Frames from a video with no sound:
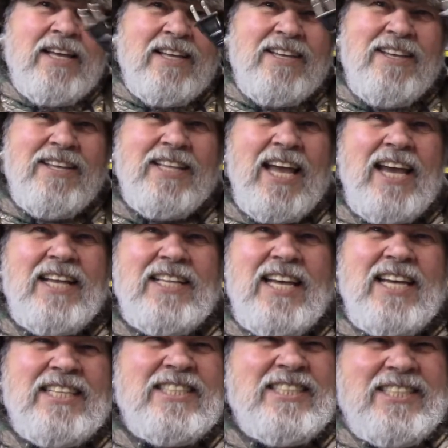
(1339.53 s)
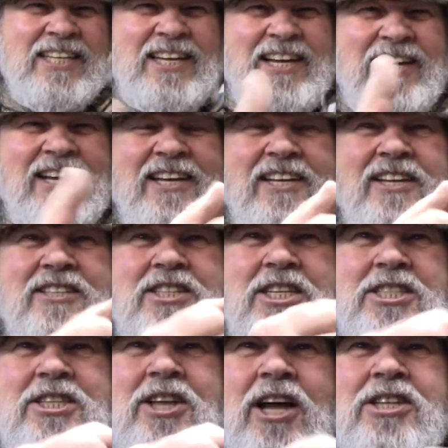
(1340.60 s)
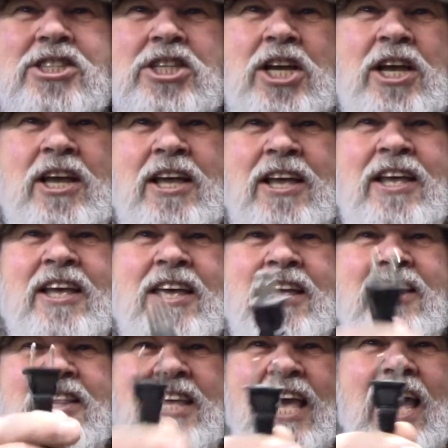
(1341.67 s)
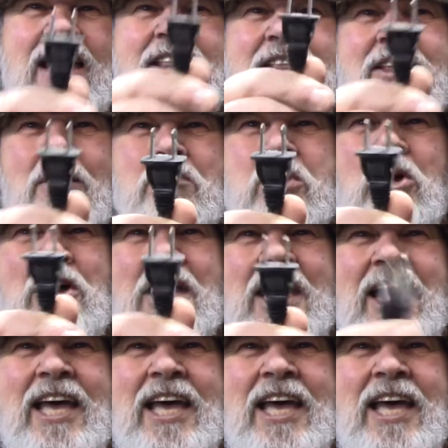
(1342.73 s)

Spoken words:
You take this and you just touch the end, the plug.